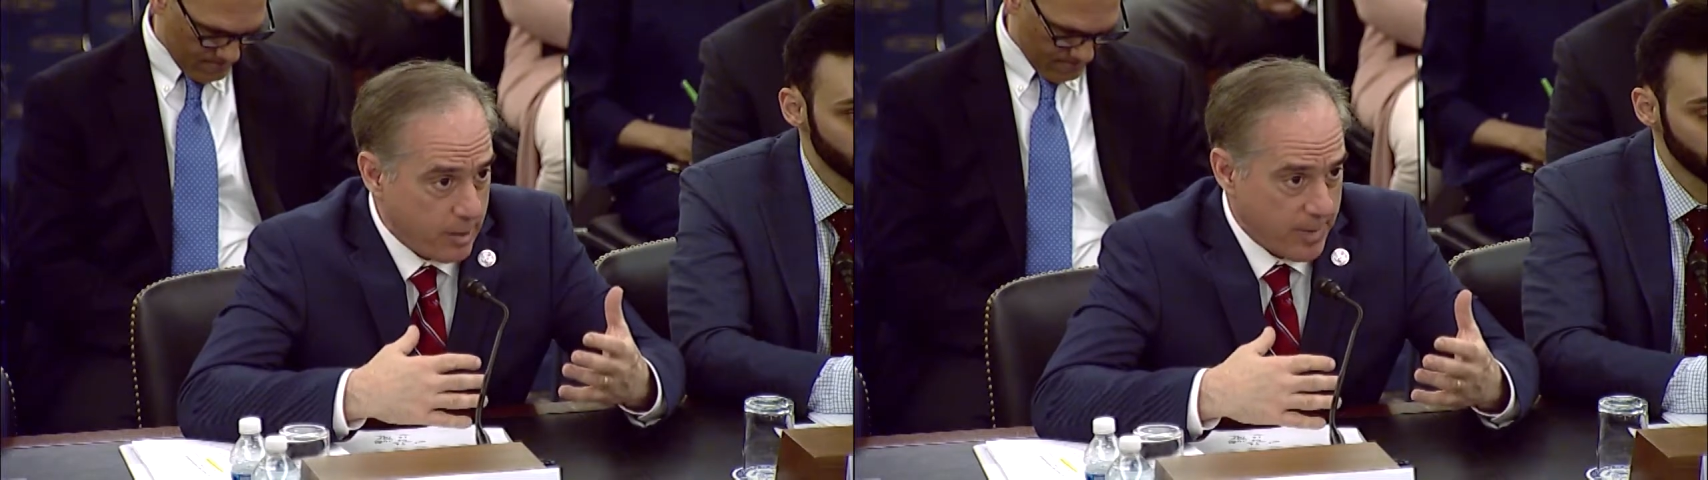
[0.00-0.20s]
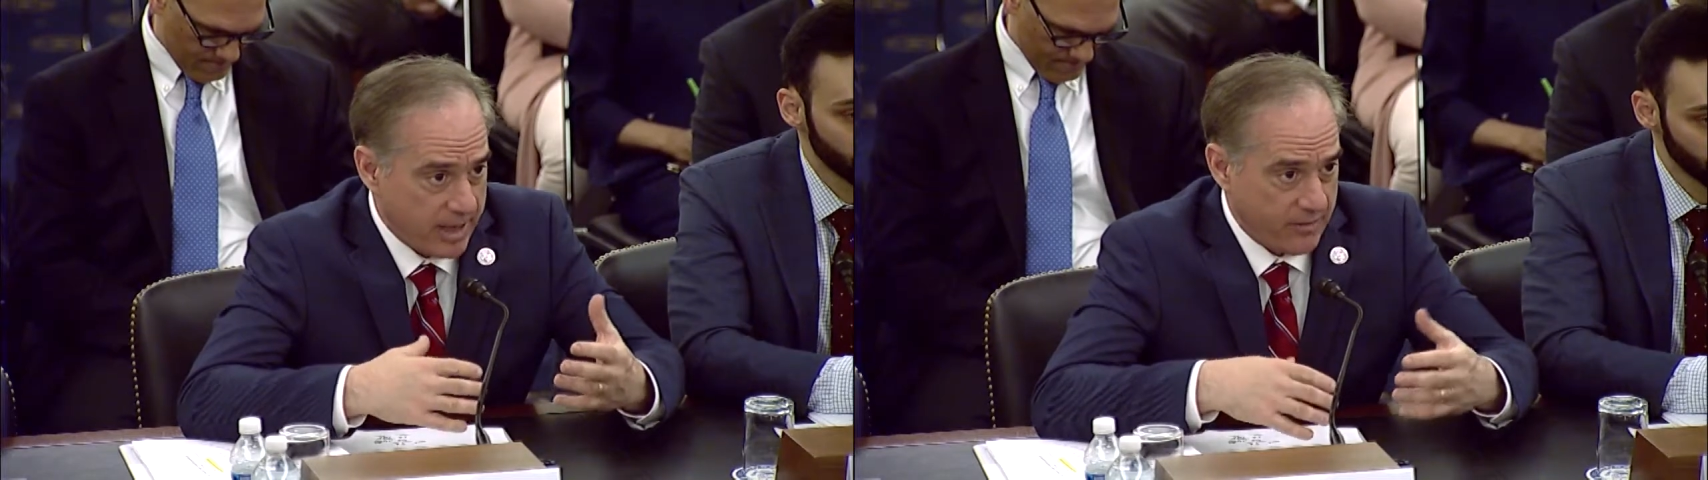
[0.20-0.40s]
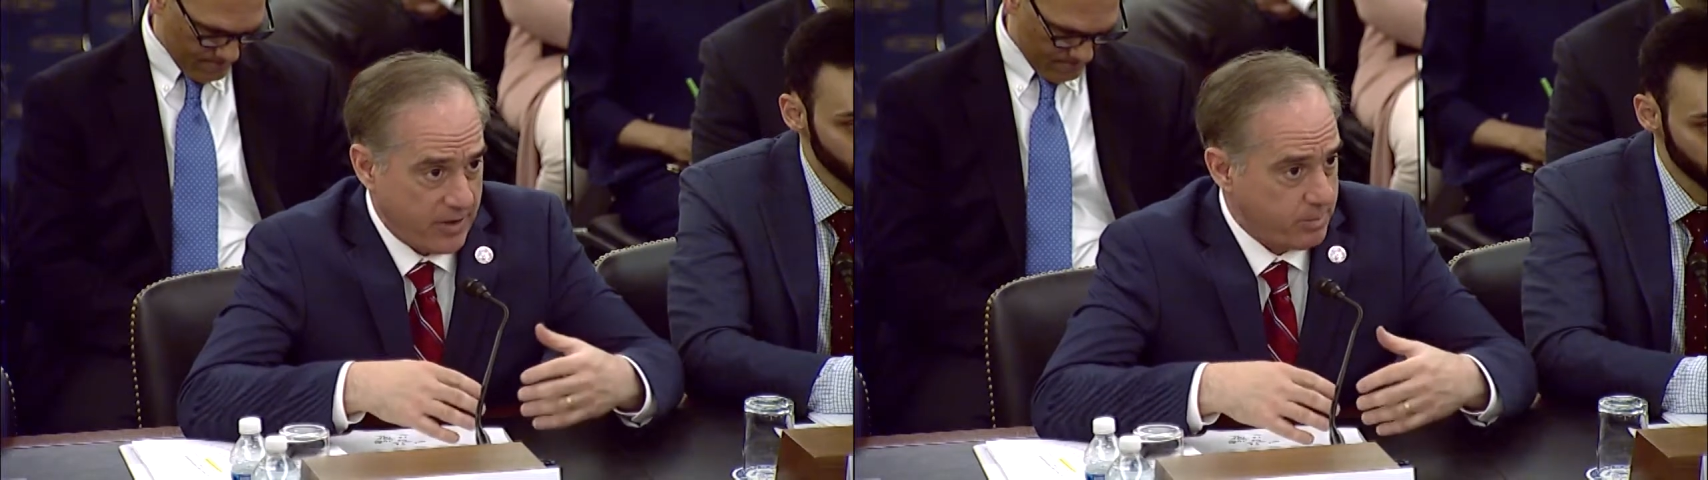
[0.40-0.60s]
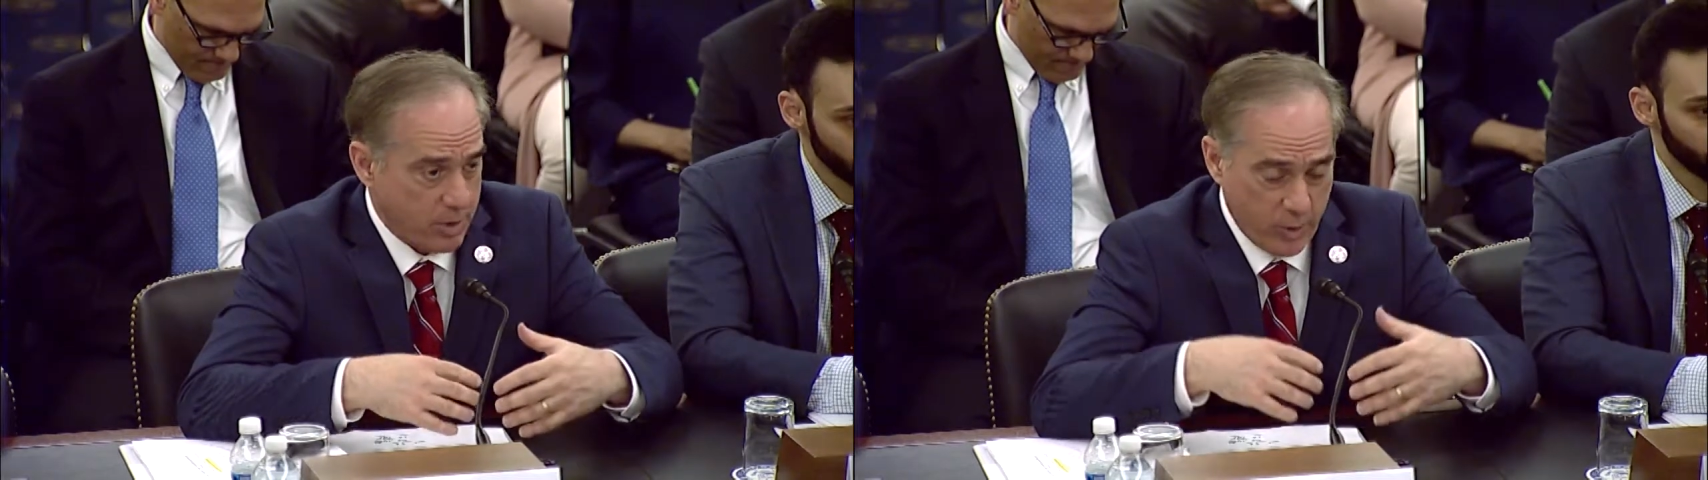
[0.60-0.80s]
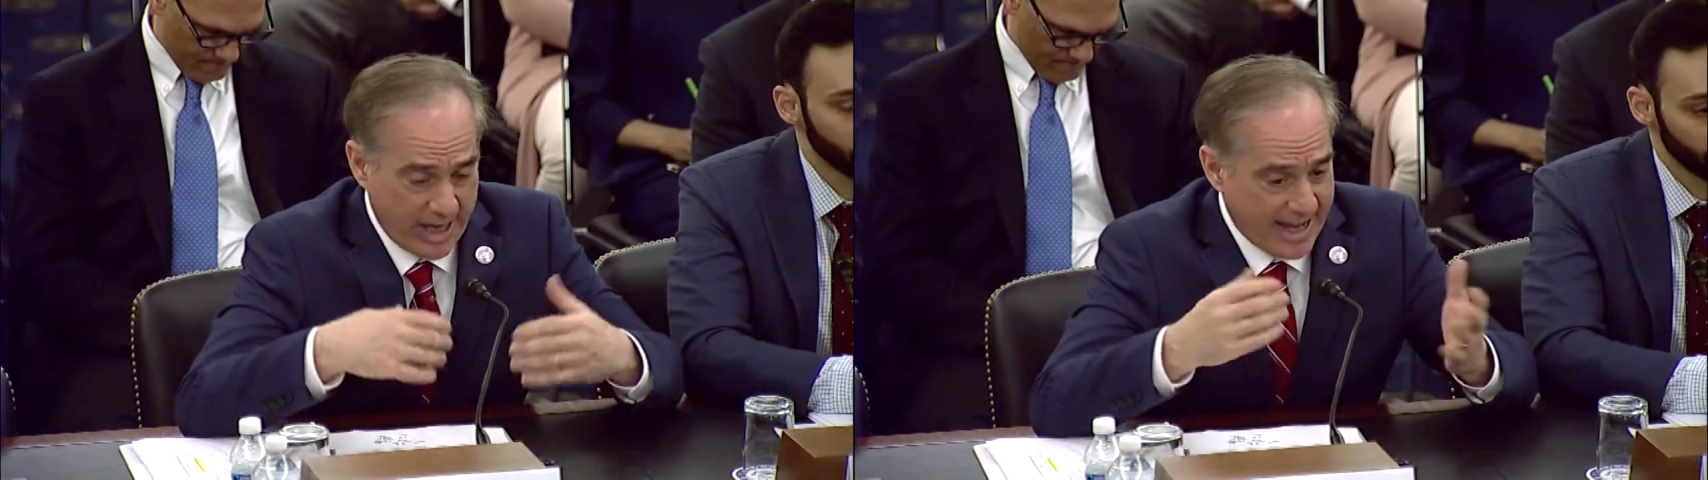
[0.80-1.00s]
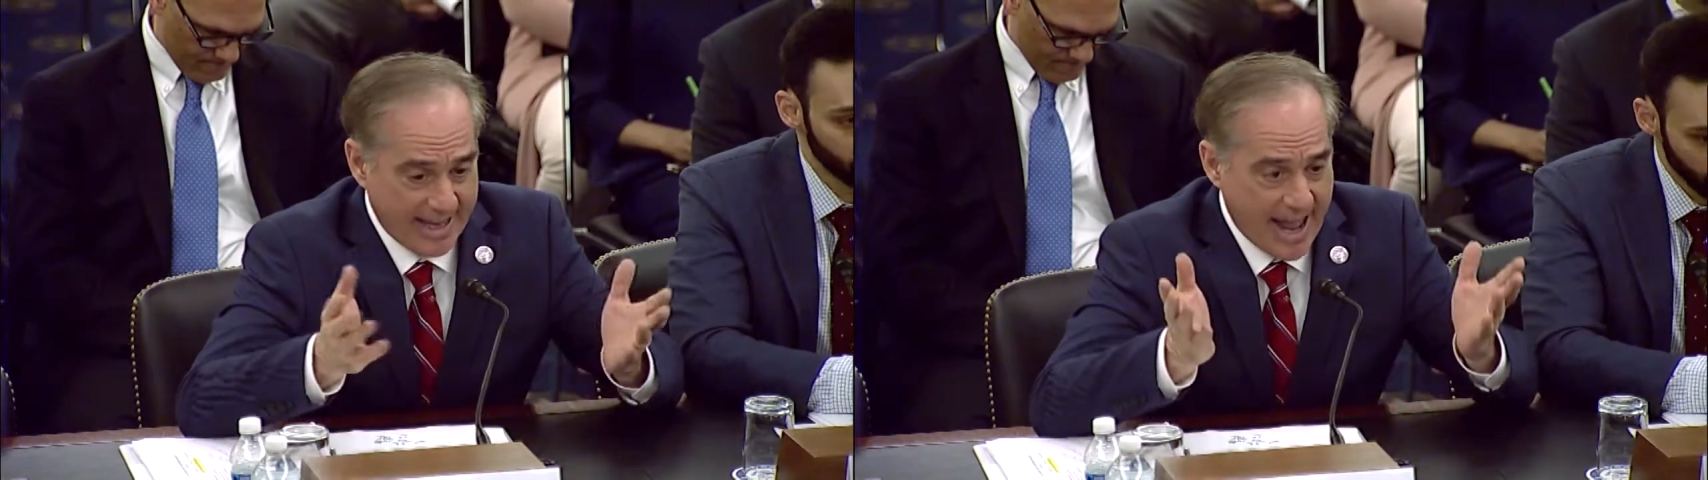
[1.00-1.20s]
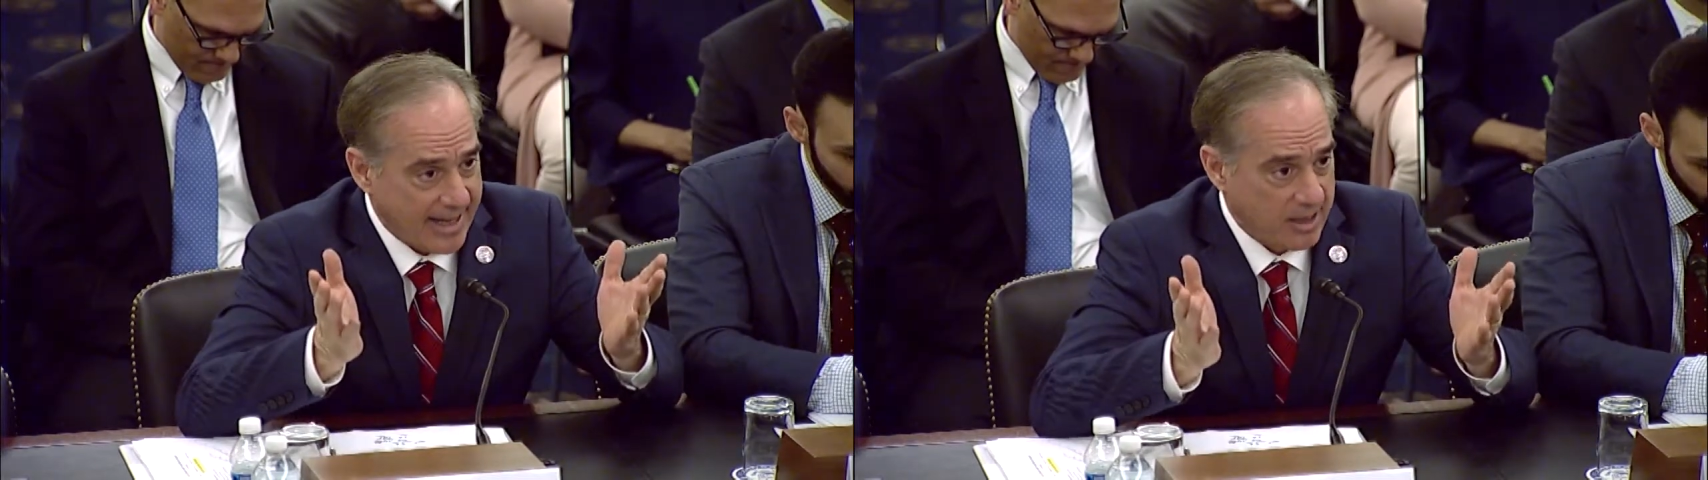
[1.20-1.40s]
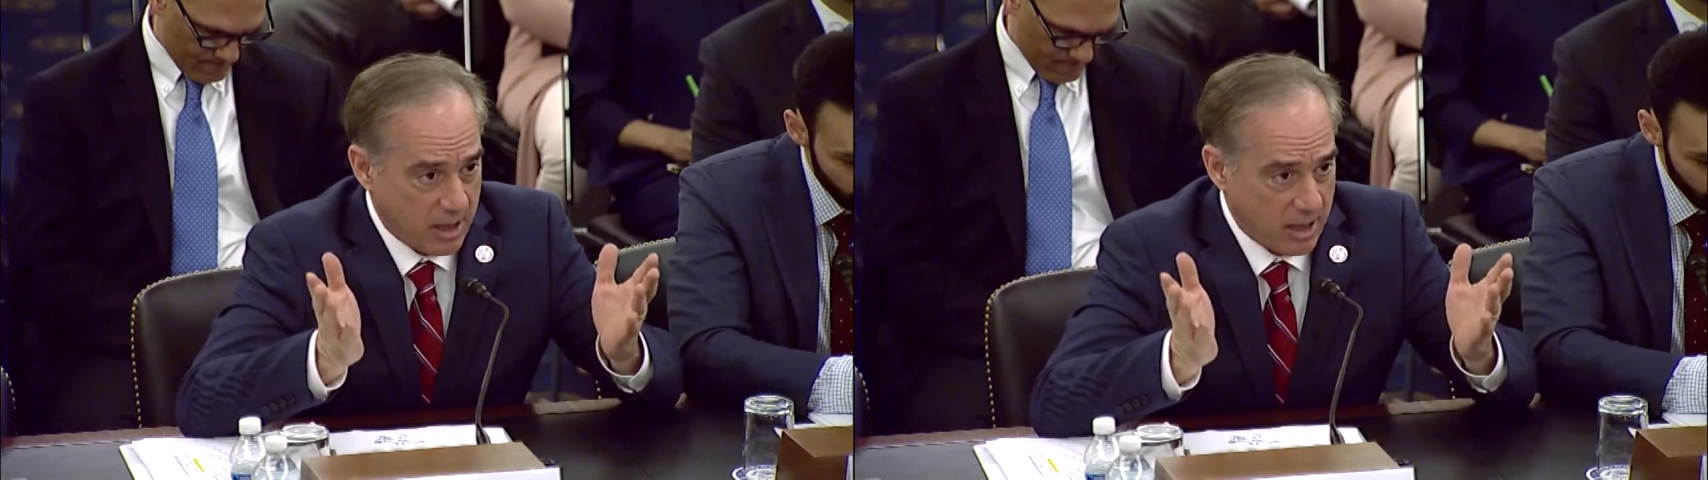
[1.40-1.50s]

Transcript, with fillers: a benefit, but we can't add an